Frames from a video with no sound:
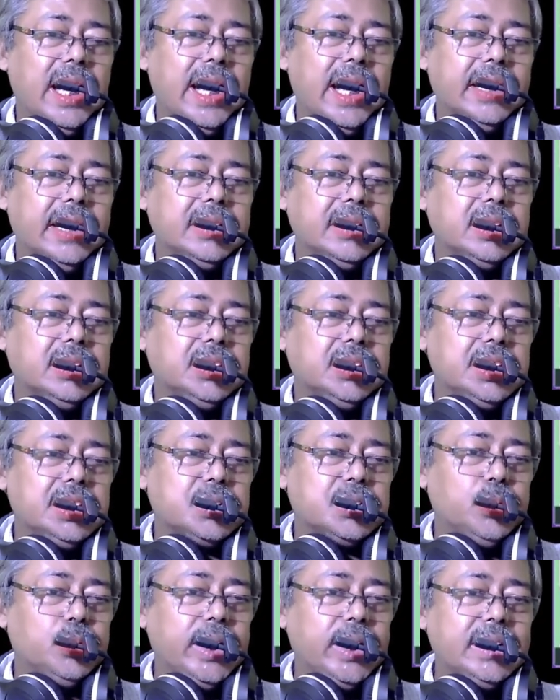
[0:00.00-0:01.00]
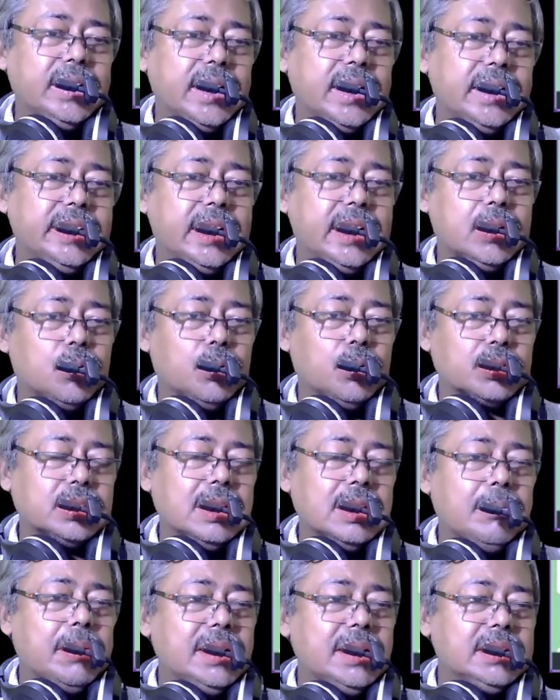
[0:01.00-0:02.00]
and this student ID and course
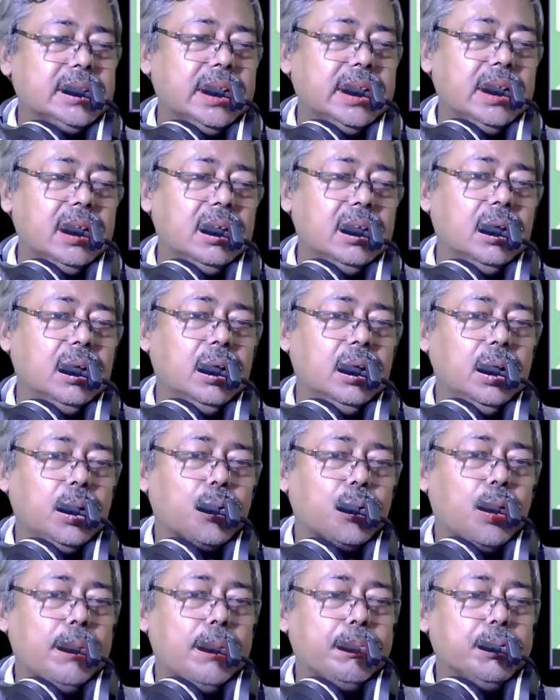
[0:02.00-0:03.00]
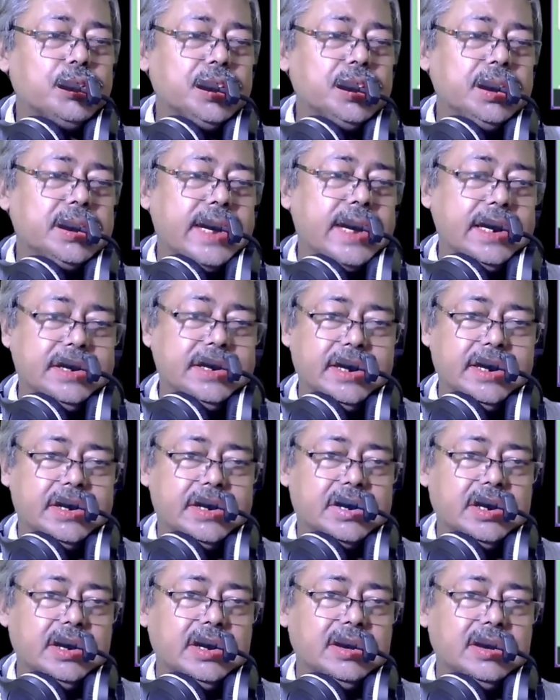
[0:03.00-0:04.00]
number is a composite candidate
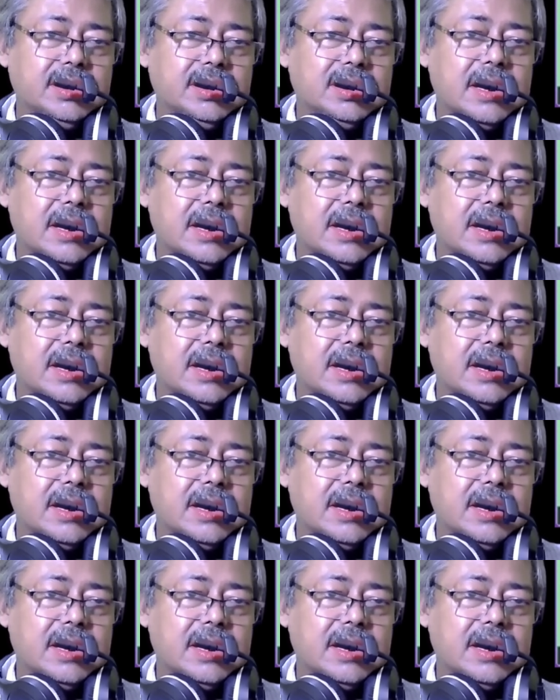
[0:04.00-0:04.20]
key.